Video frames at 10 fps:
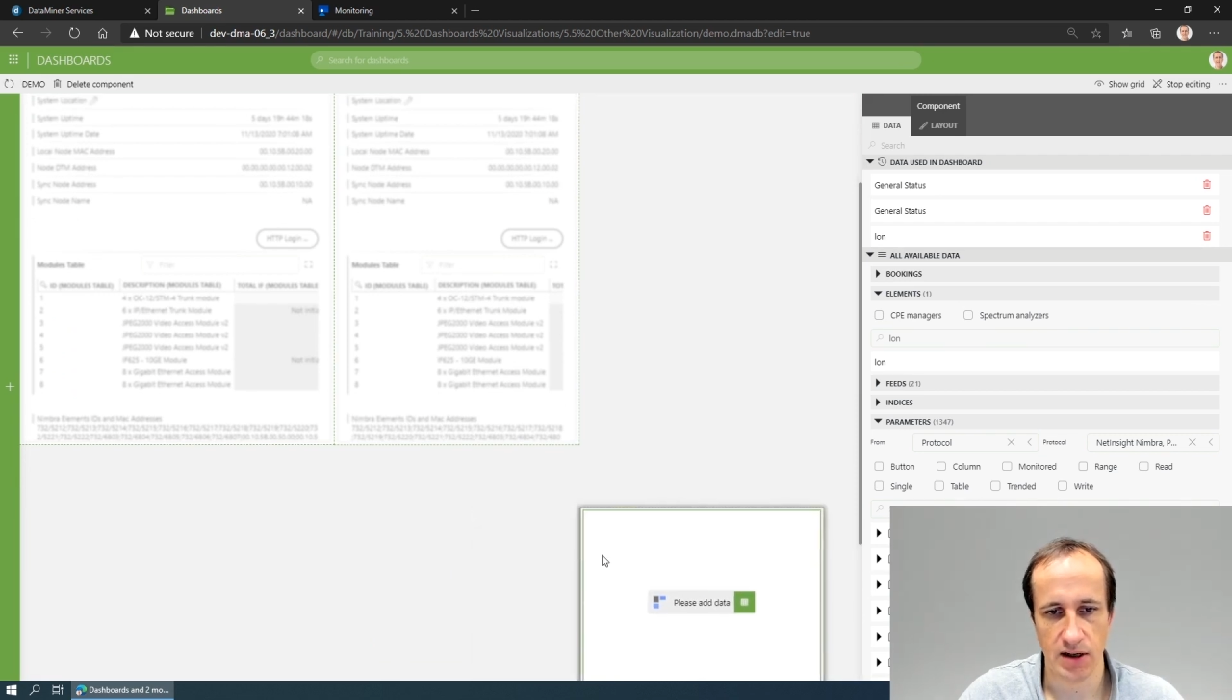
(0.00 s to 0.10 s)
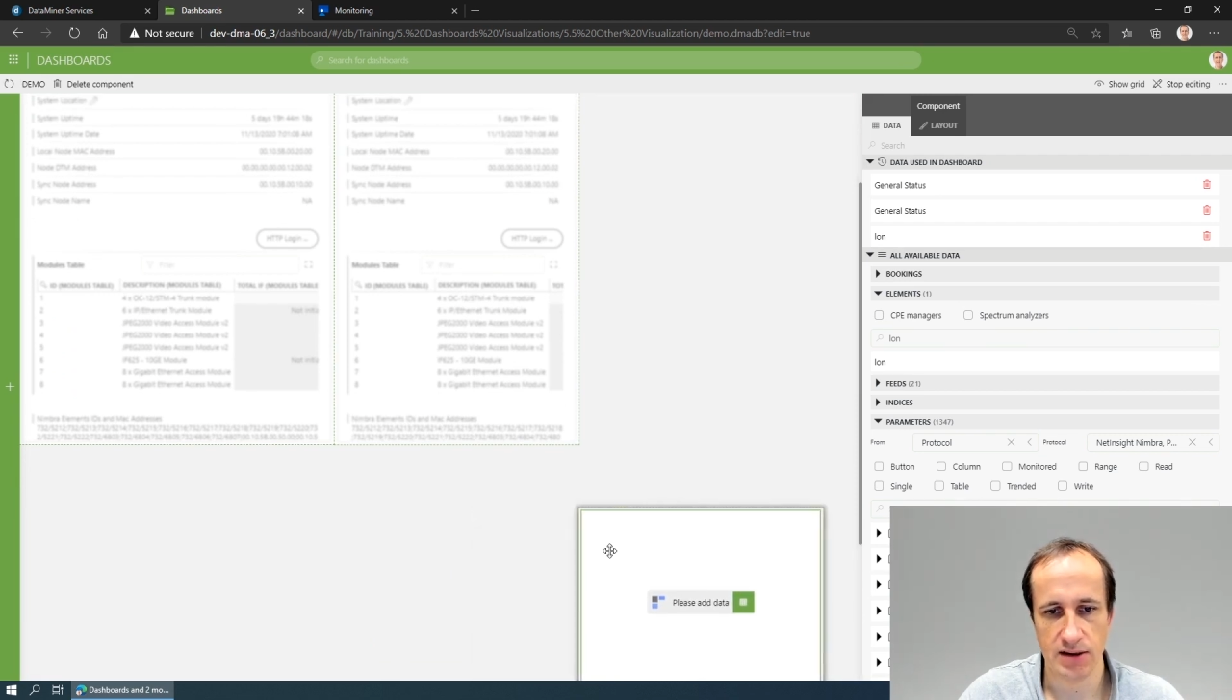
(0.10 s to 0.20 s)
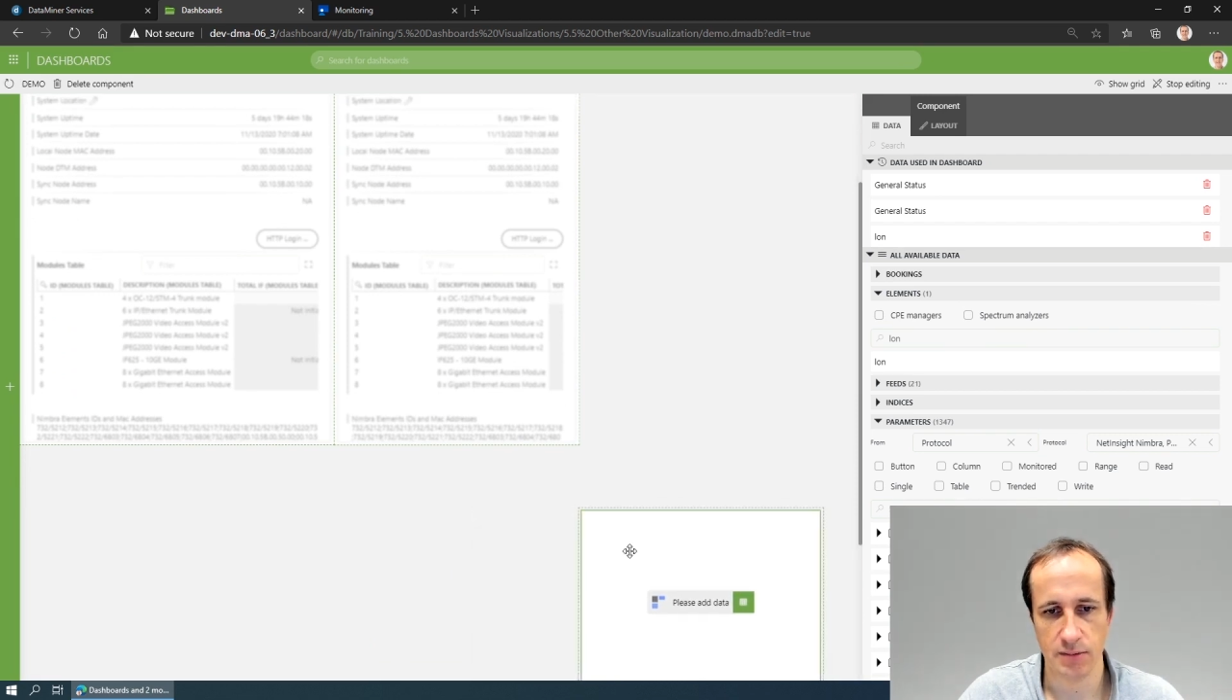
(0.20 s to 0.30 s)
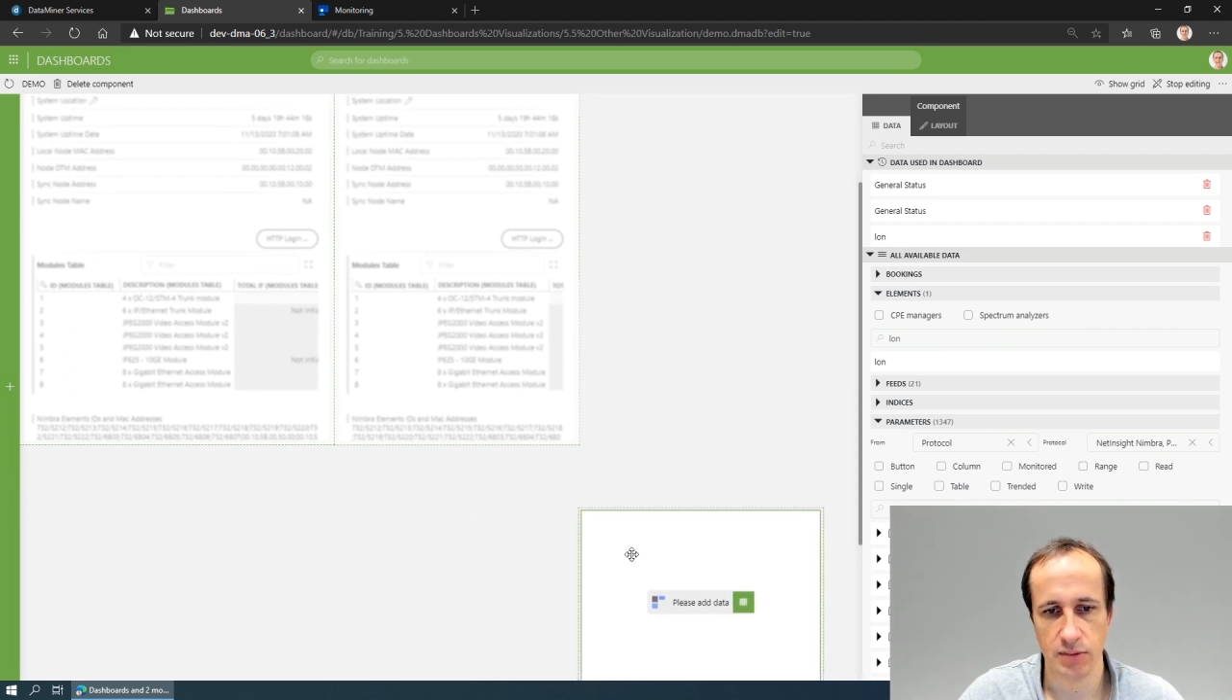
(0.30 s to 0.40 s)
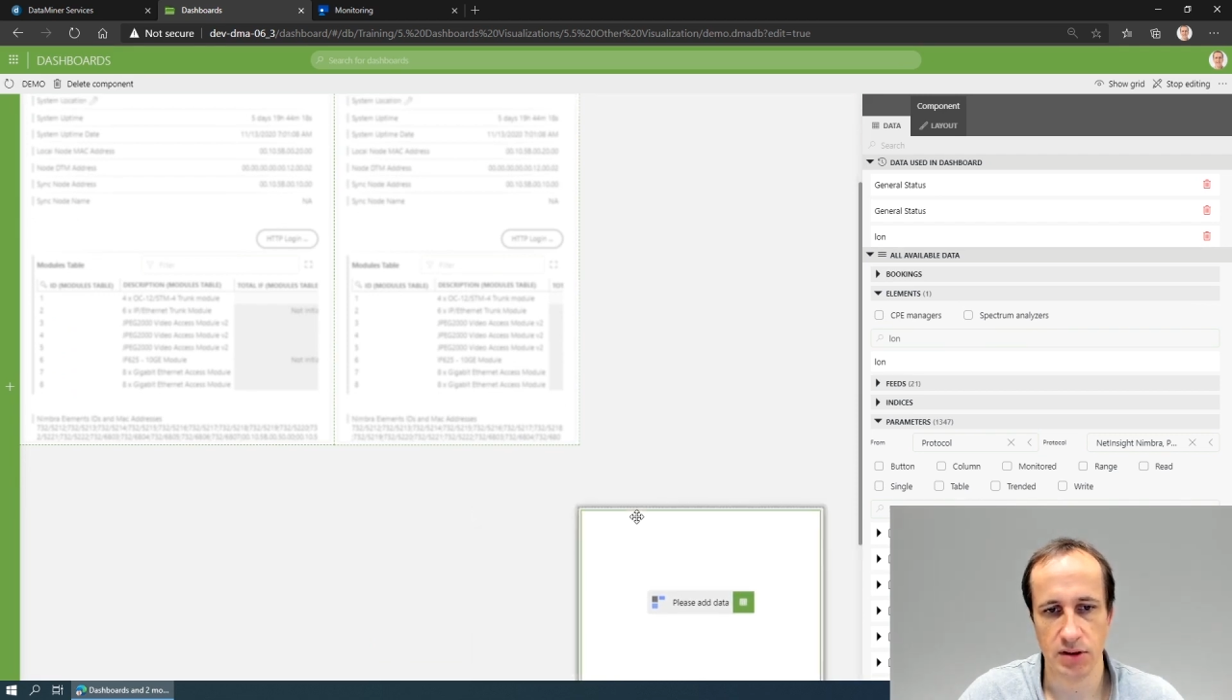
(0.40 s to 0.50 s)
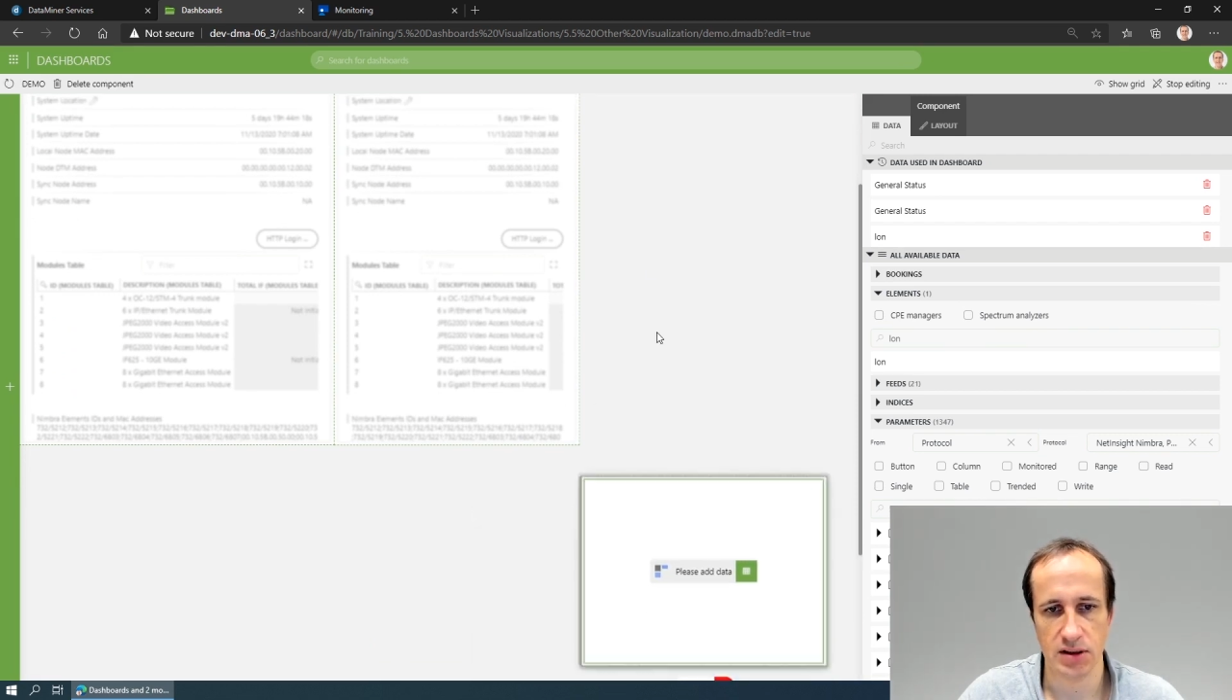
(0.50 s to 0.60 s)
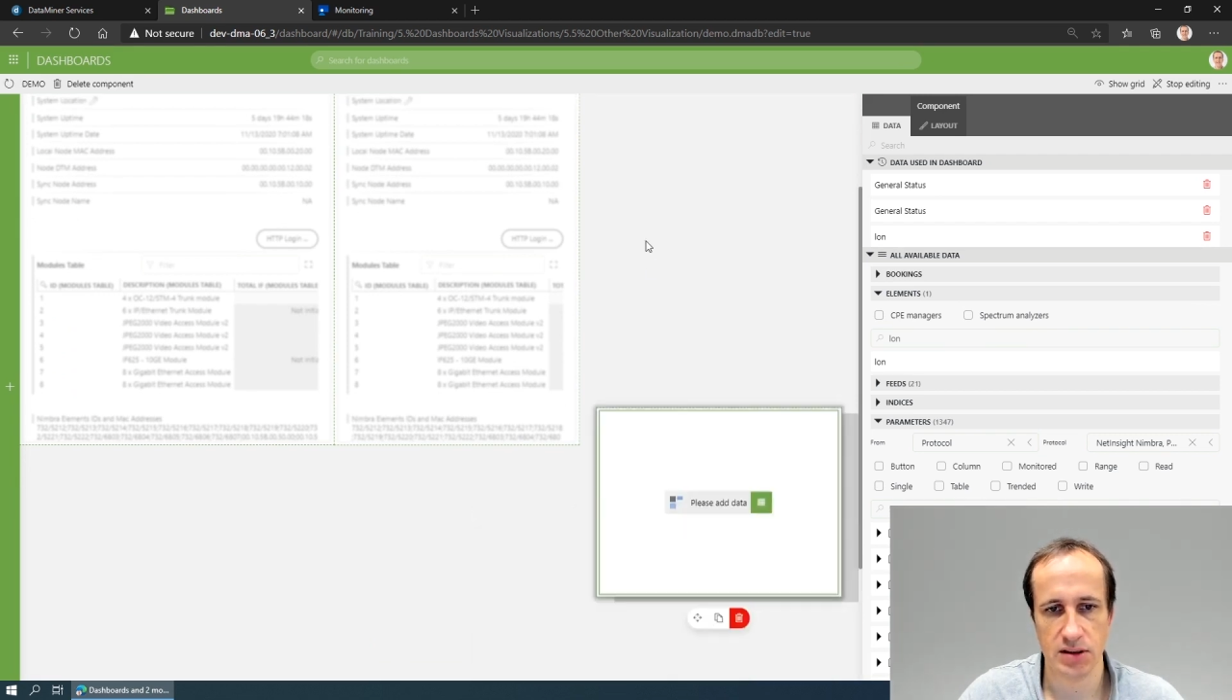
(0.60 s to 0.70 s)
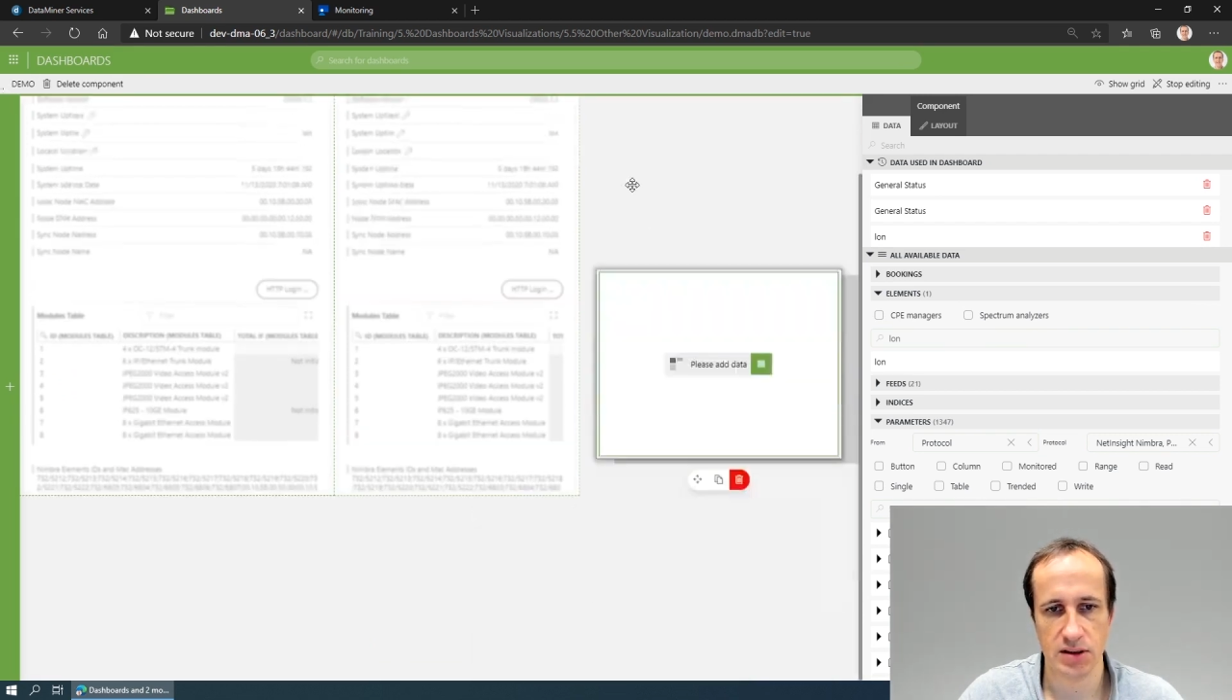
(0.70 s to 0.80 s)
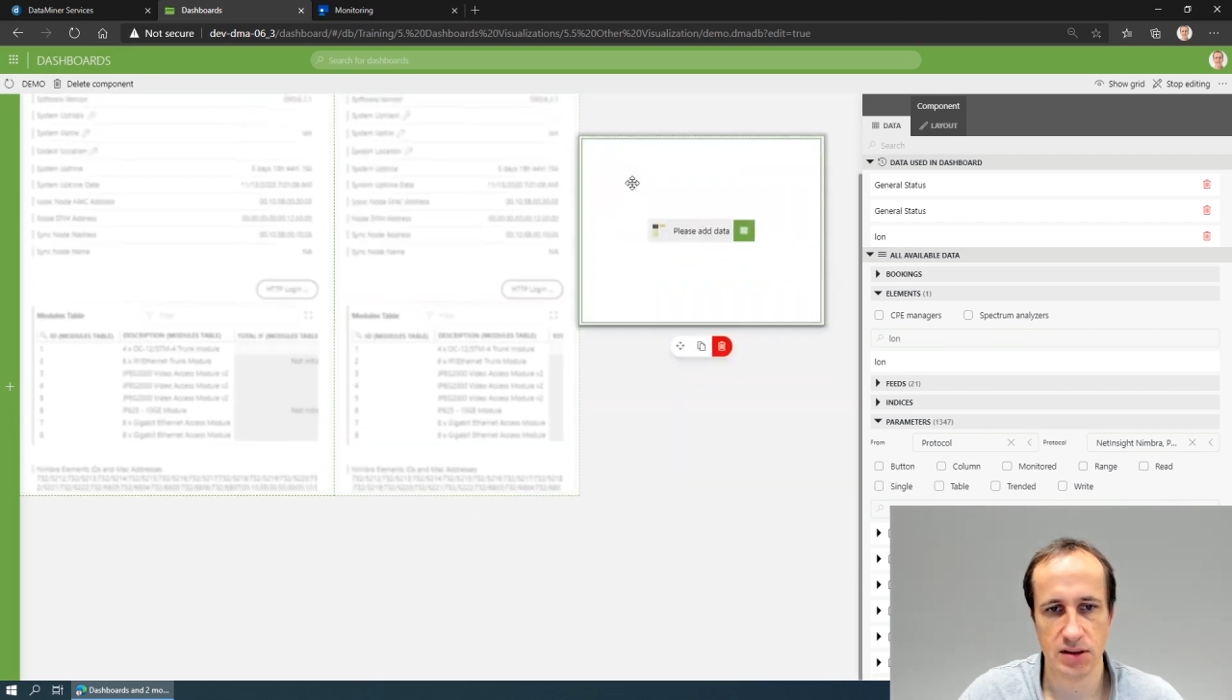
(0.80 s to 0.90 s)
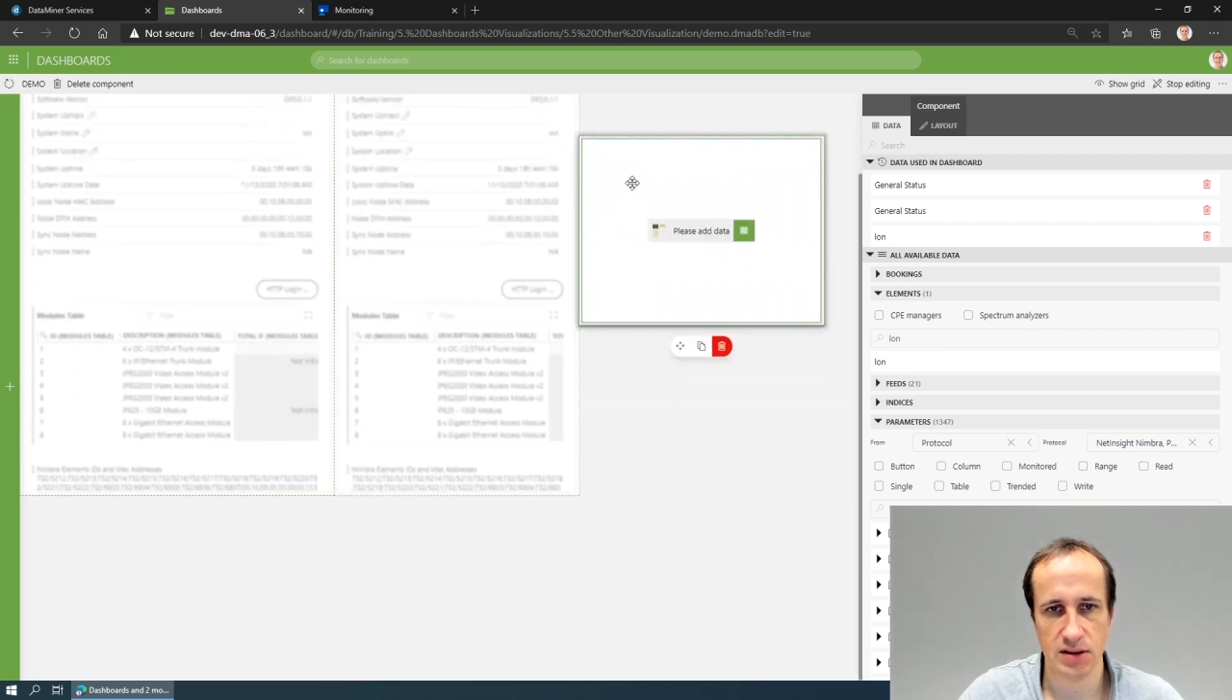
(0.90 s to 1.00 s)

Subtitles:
to put it